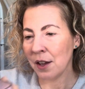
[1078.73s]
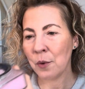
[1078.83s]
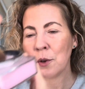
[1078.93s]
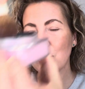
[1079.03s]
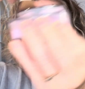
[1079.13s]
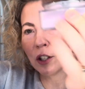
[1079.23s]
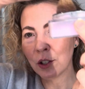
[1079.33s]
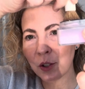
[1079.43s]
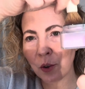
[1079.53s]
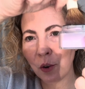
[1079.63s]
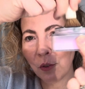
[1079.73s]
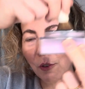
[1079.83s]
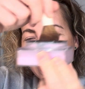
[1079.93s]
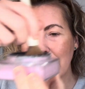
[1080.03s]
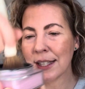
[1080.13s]
which looks
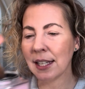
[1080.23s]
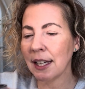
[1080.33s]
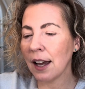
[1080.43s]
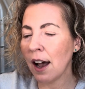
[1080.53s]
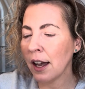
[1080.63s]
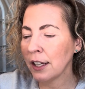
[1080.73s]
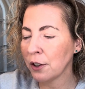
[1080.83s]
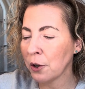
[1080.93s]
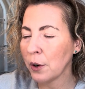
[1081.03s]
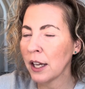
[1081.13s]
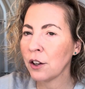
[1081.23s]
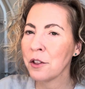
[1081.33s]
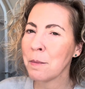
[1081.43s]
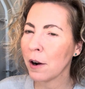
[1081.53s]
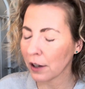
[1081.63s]
crazy, I know, and all
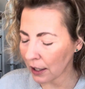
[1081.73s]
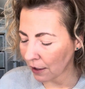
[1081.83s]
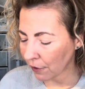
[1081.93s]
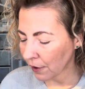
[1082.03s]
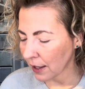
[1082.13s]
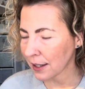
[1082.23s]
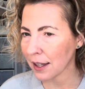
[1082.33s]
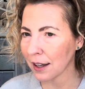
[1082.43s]
the marketing for this, the